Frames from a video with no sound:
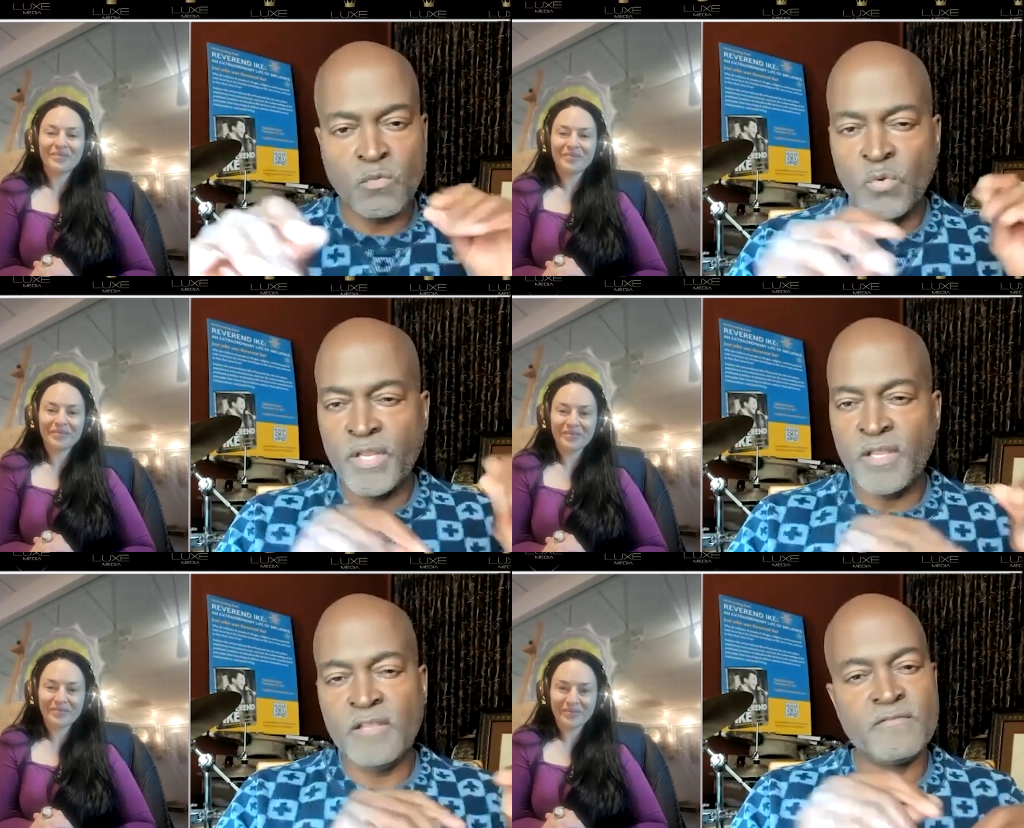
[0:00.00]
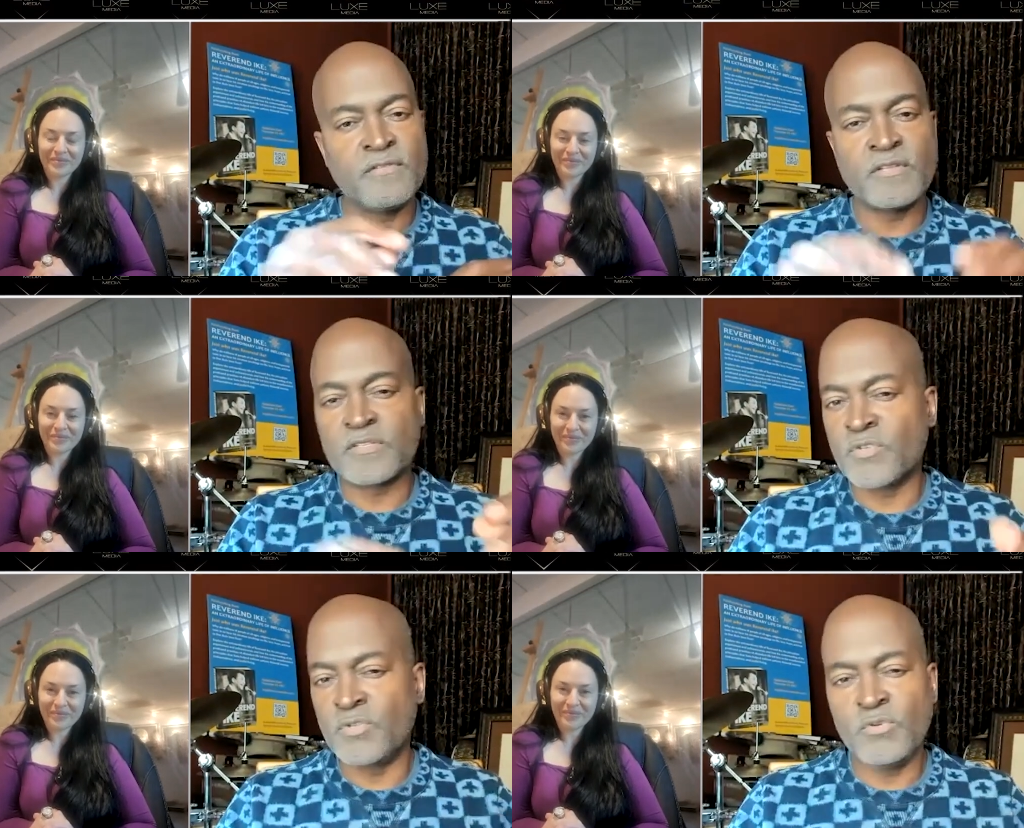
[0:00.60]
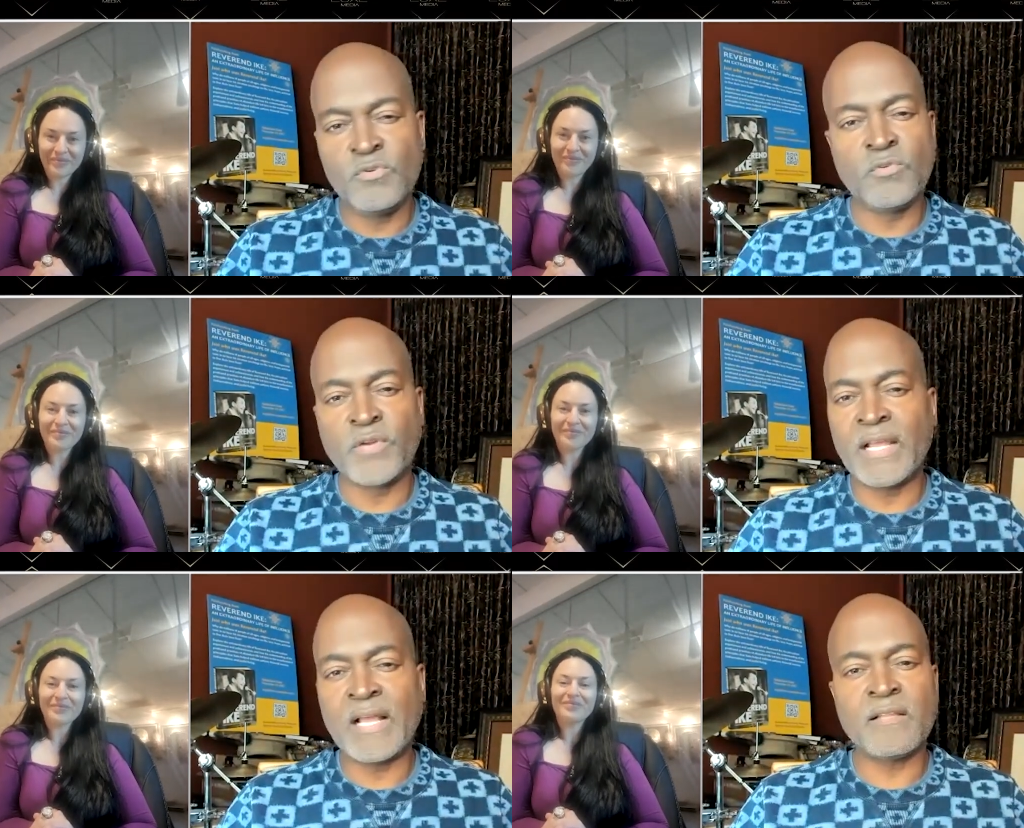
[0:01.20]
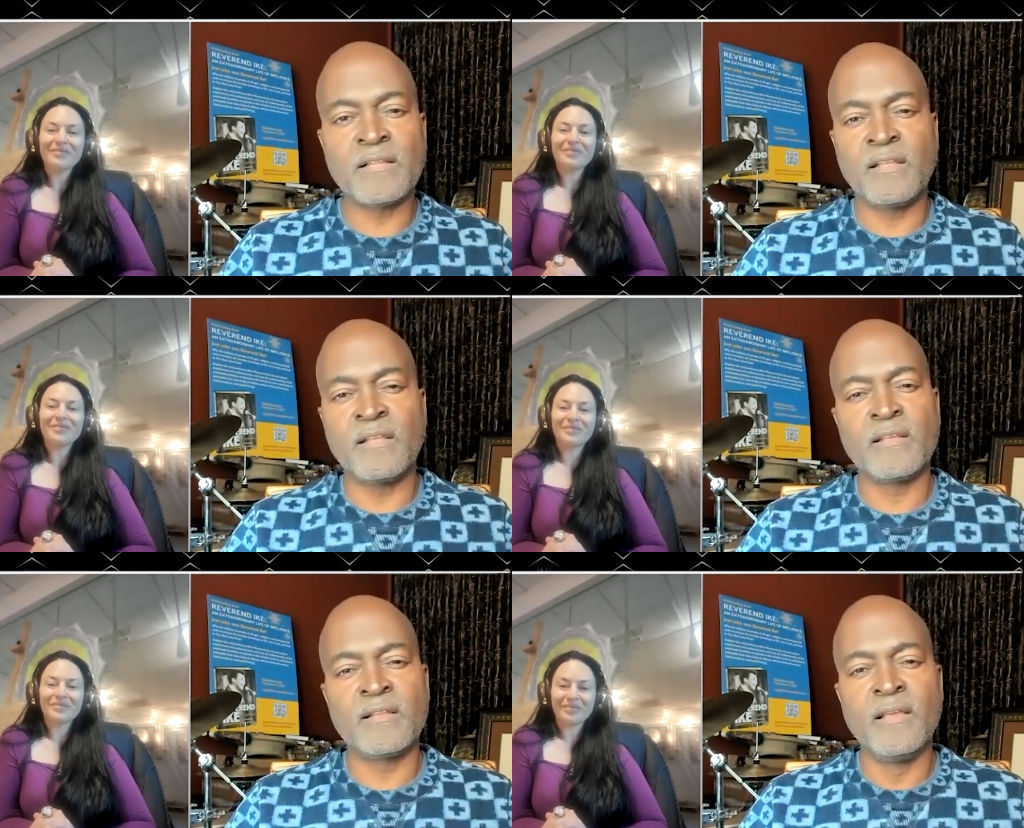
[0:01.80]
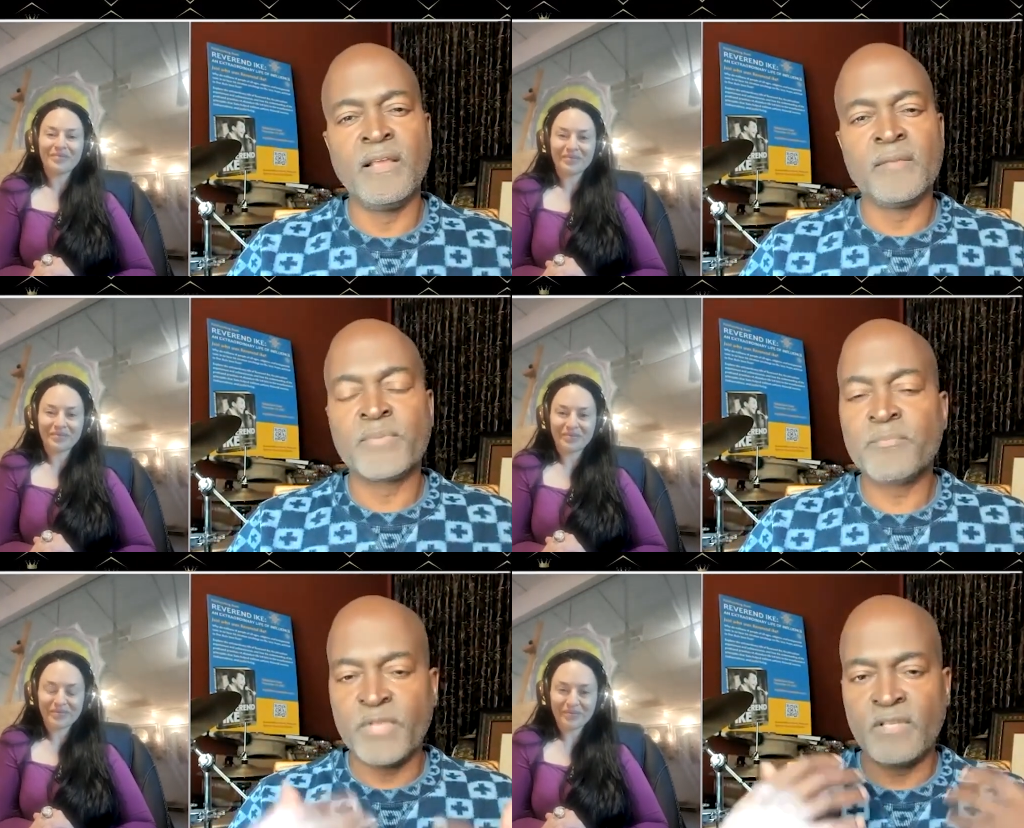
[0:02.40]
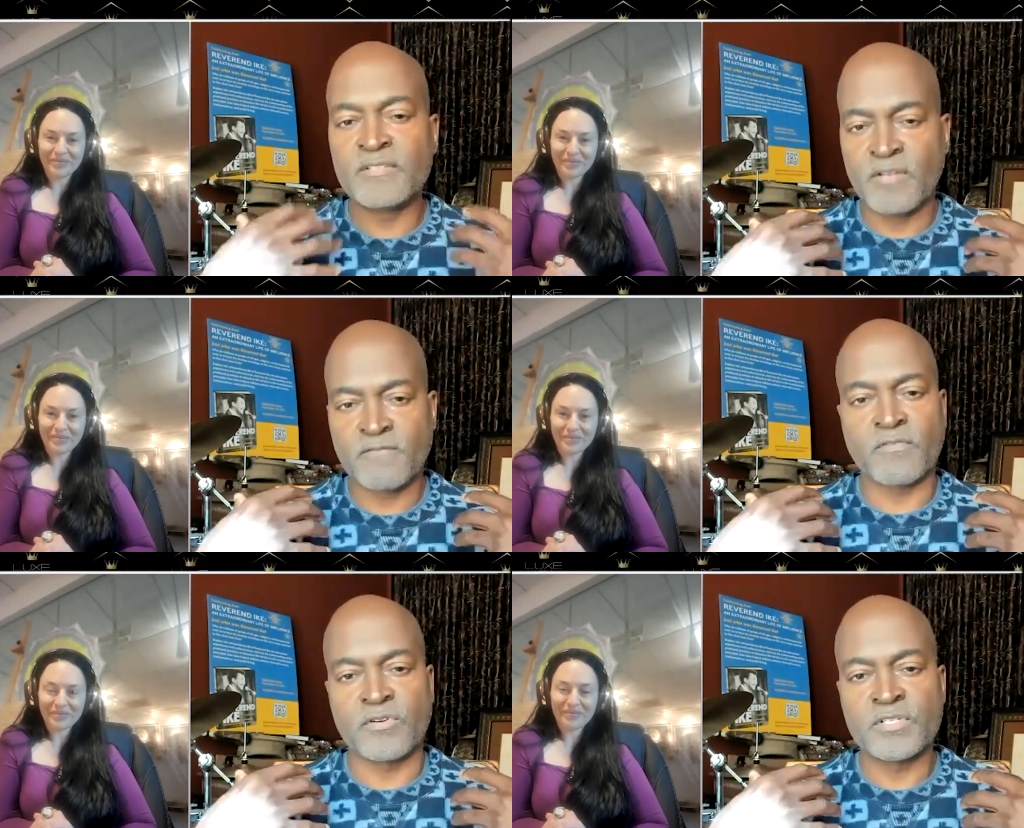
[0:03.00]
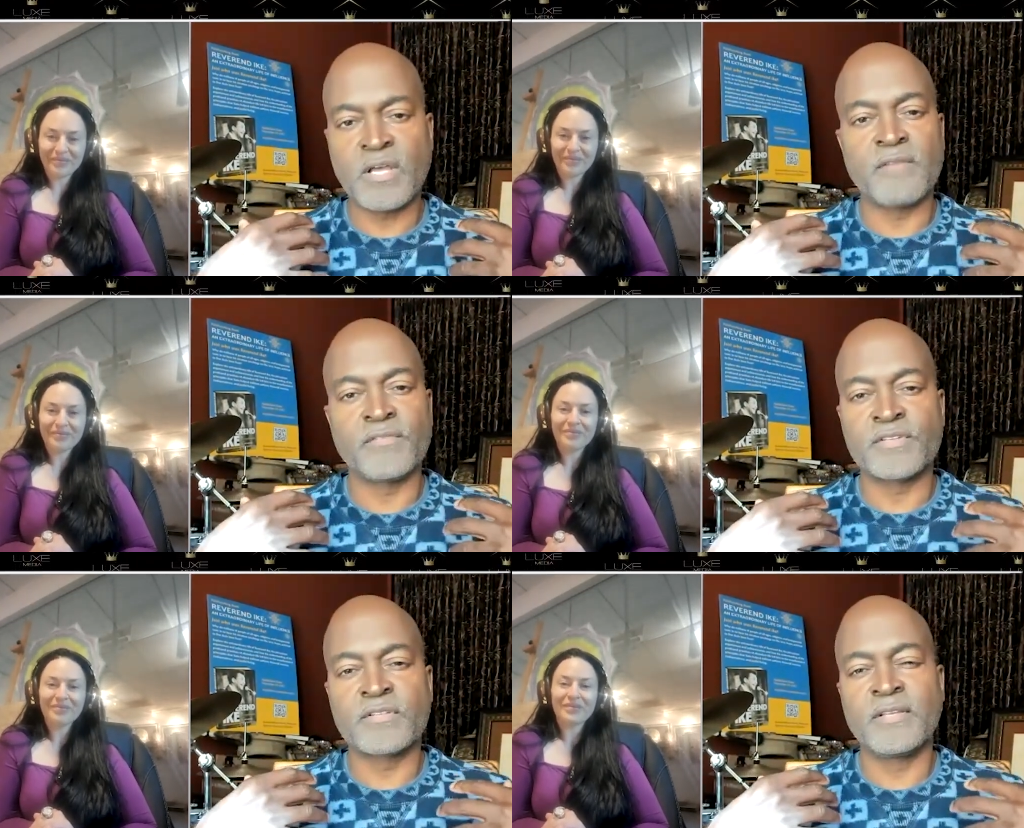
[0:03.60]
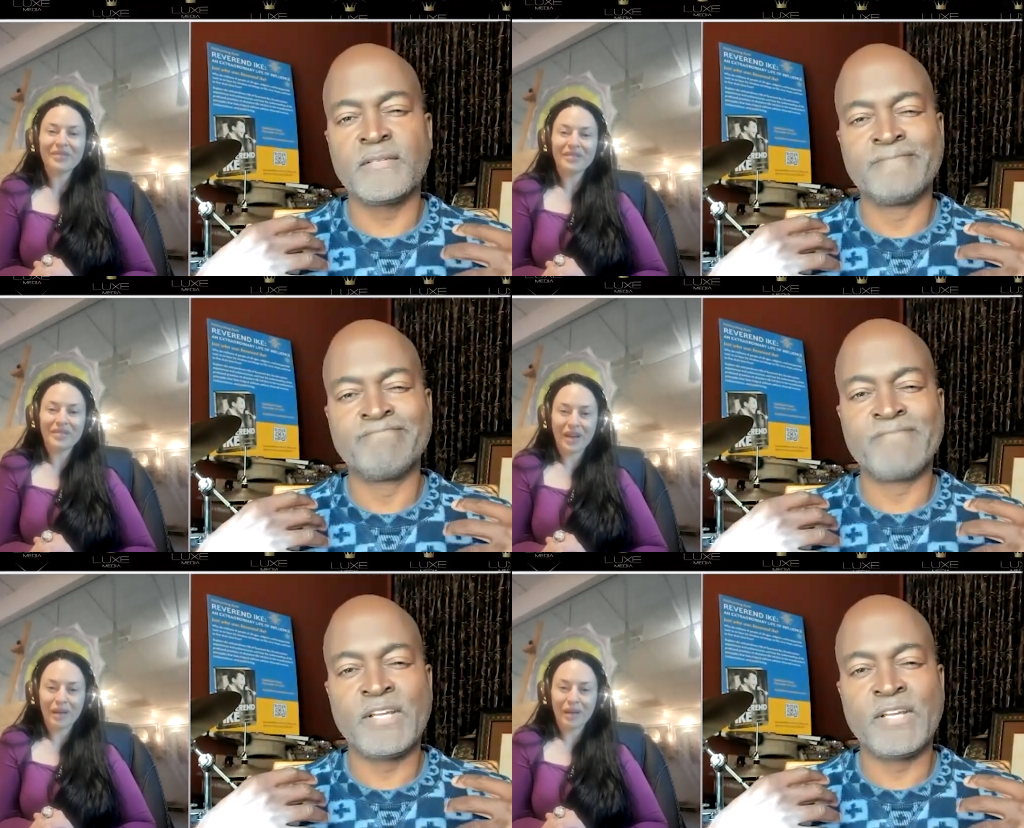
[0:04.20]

Speaker 1: weave this new reality. But it begins here first, obviously. You